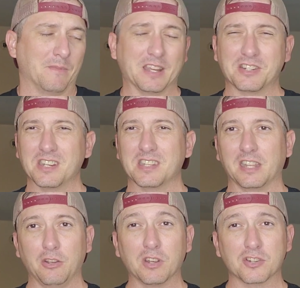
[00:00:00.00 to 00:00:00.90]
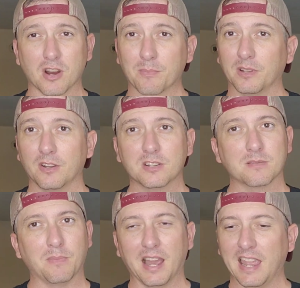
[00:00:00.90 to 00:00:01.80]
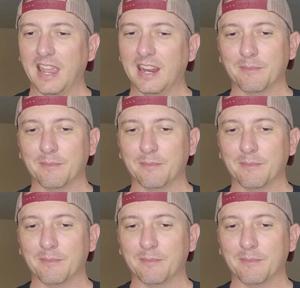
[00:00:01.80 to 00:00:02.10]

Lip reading: It's just, you can sharpen those by hand.